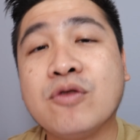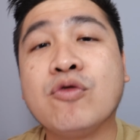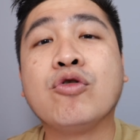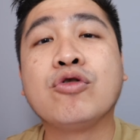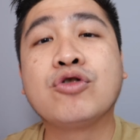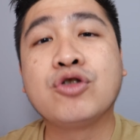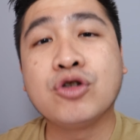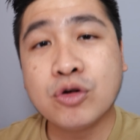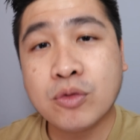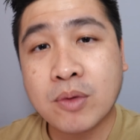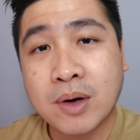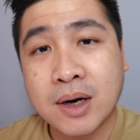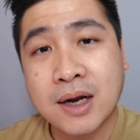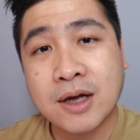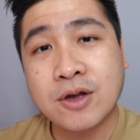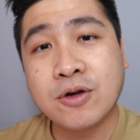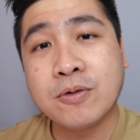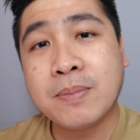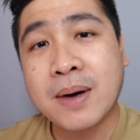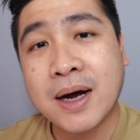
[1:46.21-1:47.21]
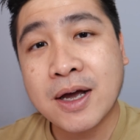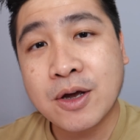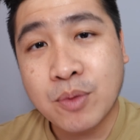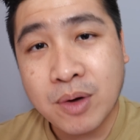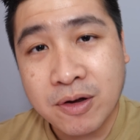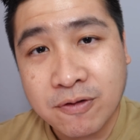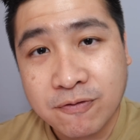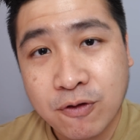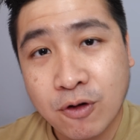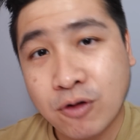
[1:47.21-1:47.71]
Rochor one, you
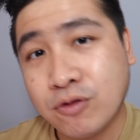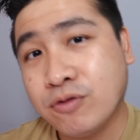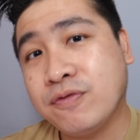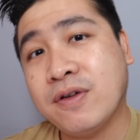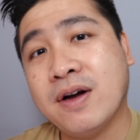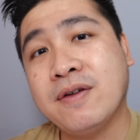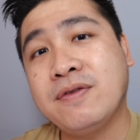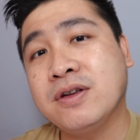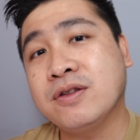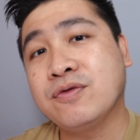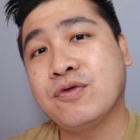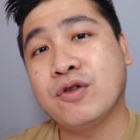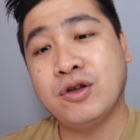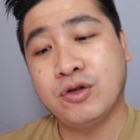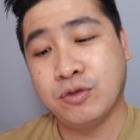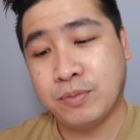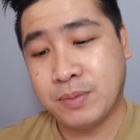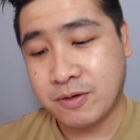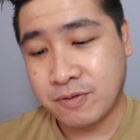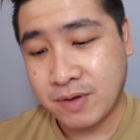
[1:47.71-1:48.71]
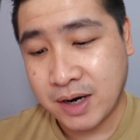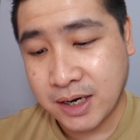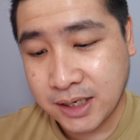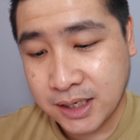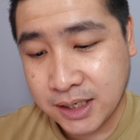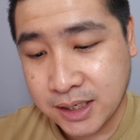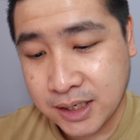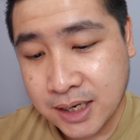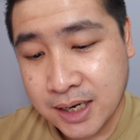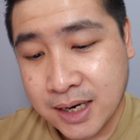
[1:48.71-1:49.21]
wait 4 to 5 years for it to be
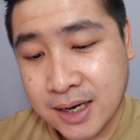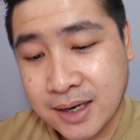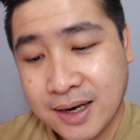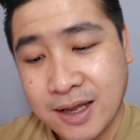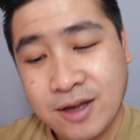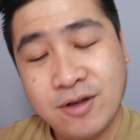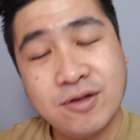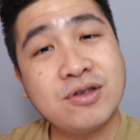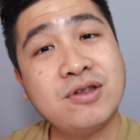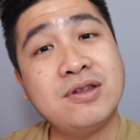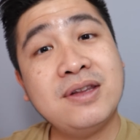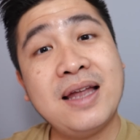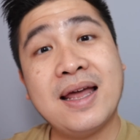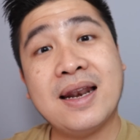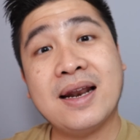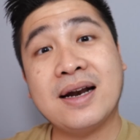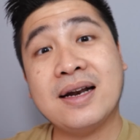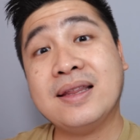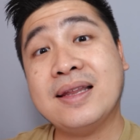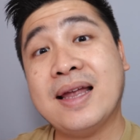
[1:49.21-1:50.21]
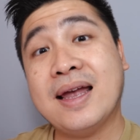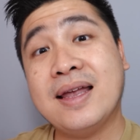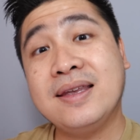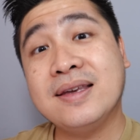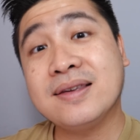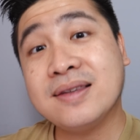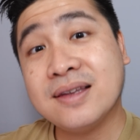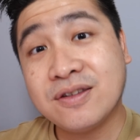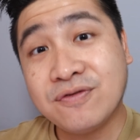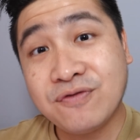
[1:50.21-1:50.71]
ready, then you stay another
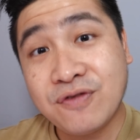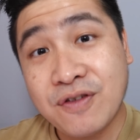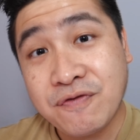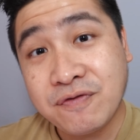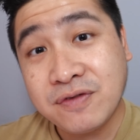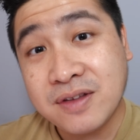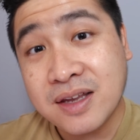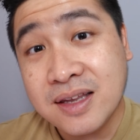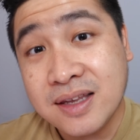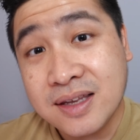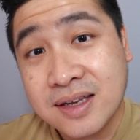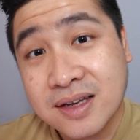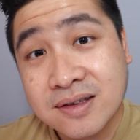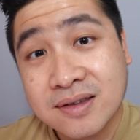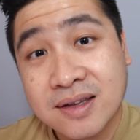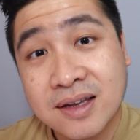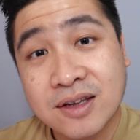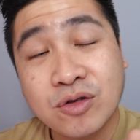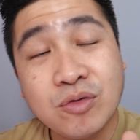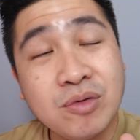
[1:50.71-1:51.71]
10 years, that's 15 years.